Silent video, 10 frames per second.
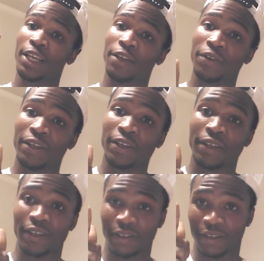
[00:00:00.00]

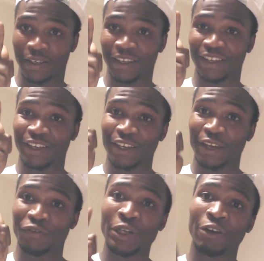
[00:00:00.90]
If
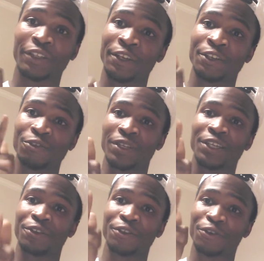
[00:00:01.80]
you're out there and you
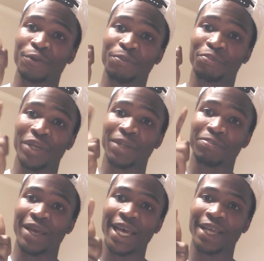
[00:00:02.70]
think you're
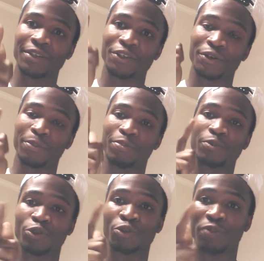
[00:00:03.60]
big bad, you're
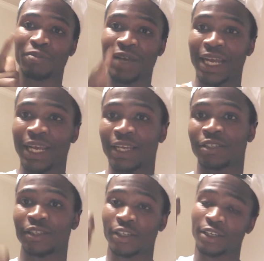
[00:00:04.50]
super
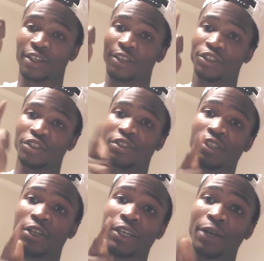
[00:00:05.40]
badass,
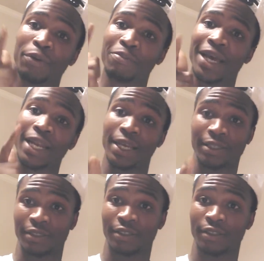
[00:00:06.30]
Jesus hung out with
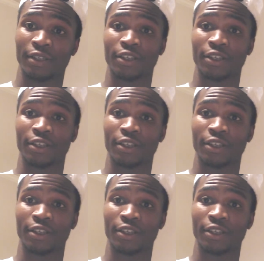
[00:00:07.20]
badasses.